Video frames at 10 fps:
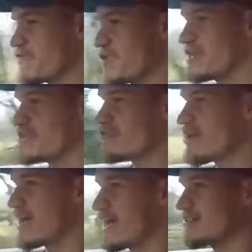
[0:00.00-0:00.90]
fully
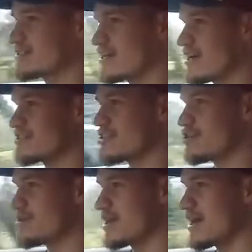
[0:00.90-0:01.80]
dry outside, so
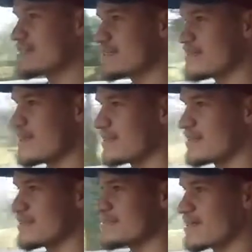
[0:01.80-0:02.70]
you'd like to think
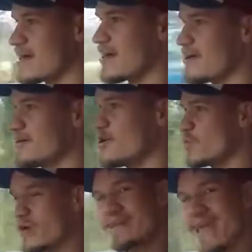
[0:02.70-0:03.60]
that this car
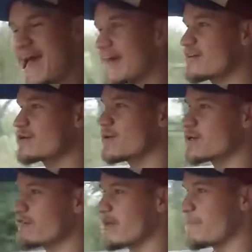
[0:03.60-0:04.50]
would get
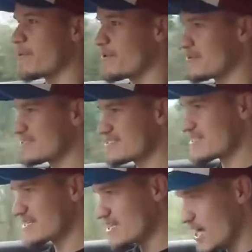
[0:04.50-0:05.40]
adequate grip, but with
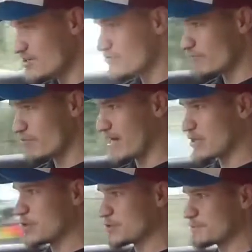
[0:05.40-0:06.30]
600
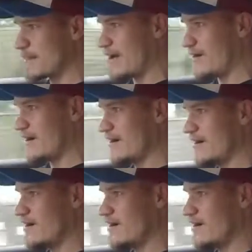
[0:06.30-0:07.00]
brake horsepower,